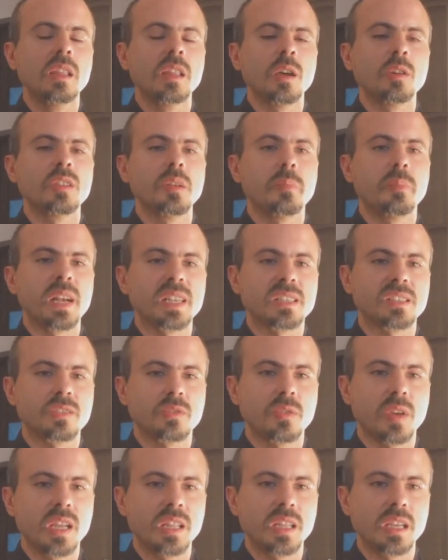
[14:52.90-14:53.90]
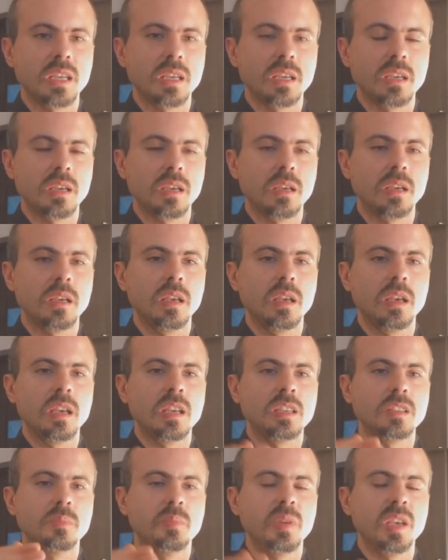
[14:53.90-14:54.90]
Now, the best training
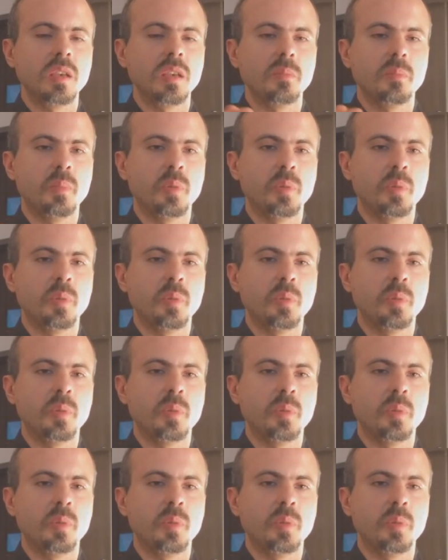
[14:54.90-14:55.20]
is being